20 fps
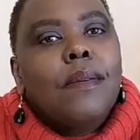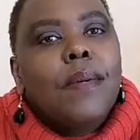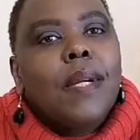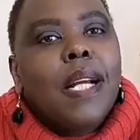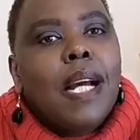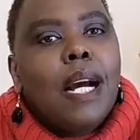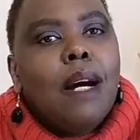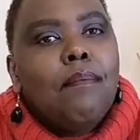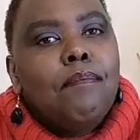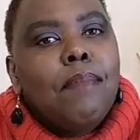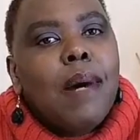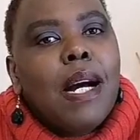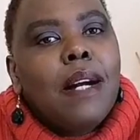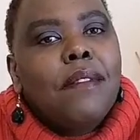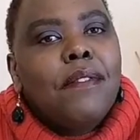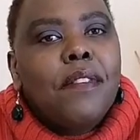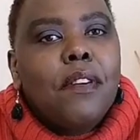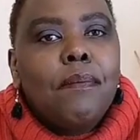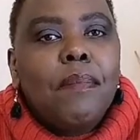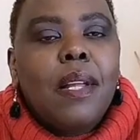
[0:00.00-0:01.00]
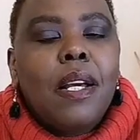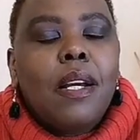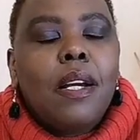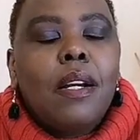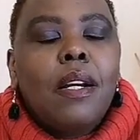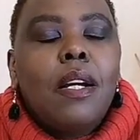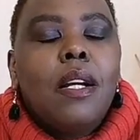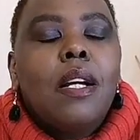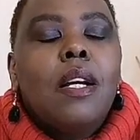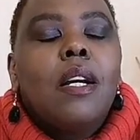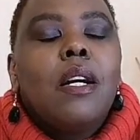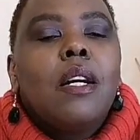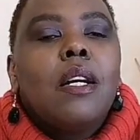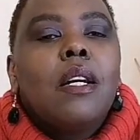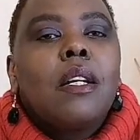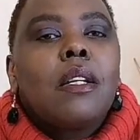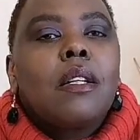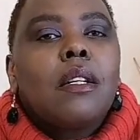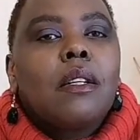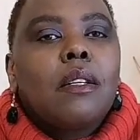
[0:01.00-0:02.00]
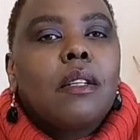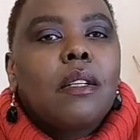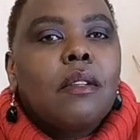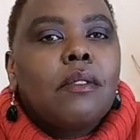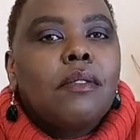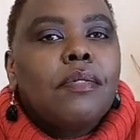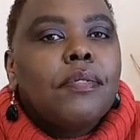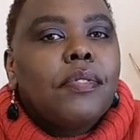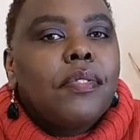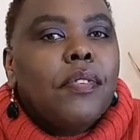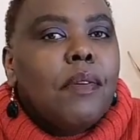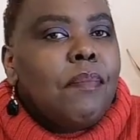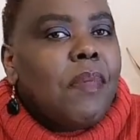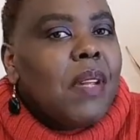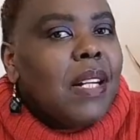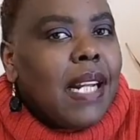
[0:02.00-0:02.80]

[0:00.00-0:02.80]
we come back from the